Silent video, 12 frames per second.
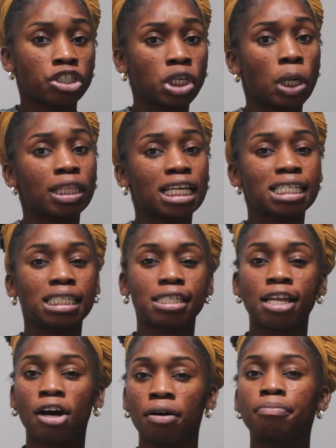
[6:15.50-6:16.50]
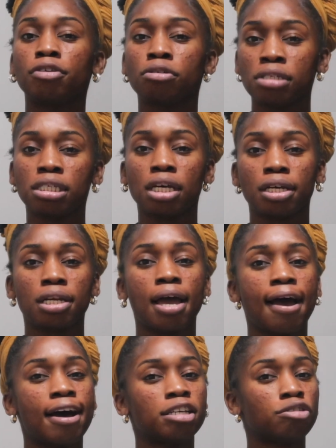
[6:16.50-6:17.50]
So this Snell Mucin
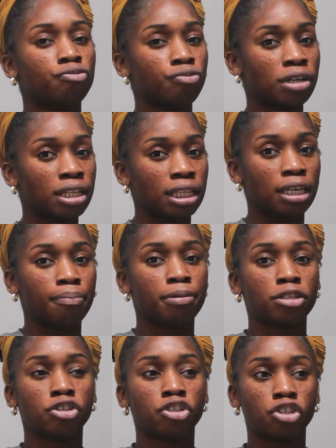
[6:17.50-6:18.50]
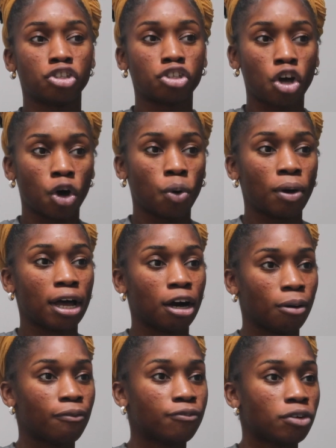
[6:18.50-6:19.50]
has really been so
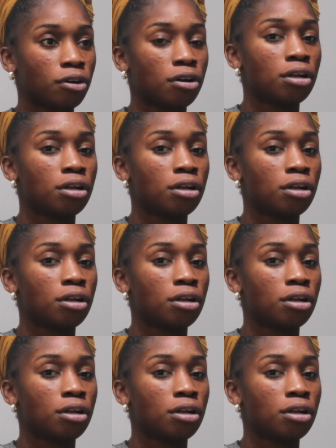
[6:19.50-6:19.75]
helpful.